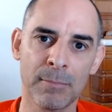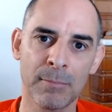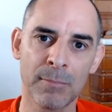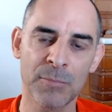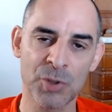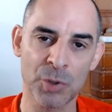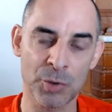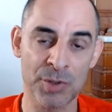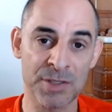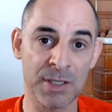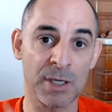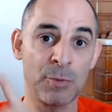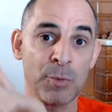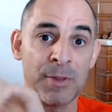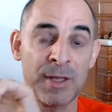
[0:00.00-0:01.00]
So you
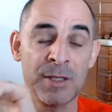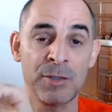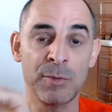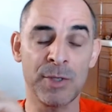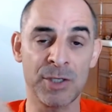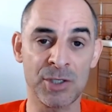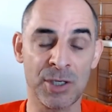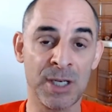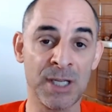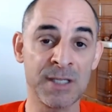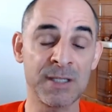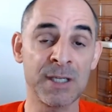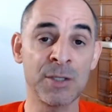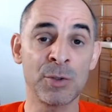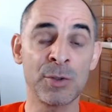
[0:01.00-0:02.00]
start with intuition,
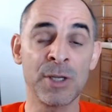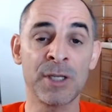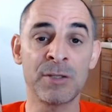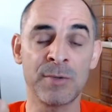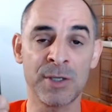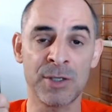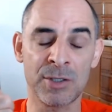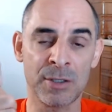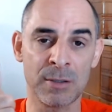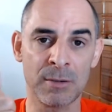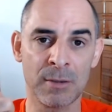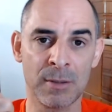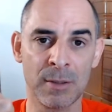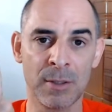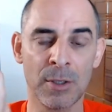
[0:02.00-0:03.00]
listening to your intuition.
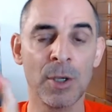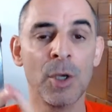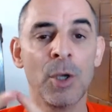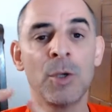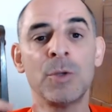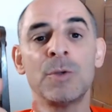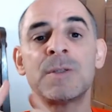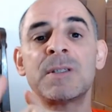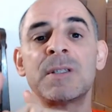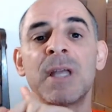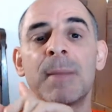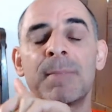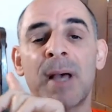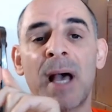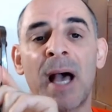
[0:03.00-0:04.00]
You
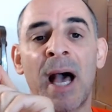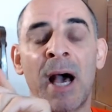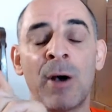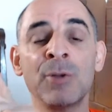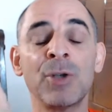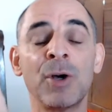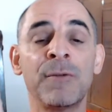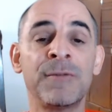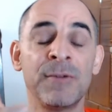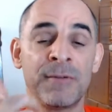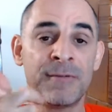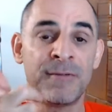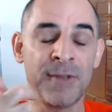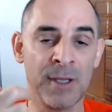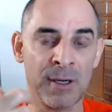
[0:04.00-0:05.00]
step out of your
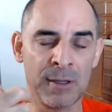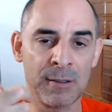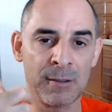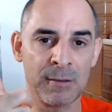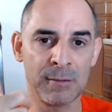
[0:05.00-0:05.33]
fear.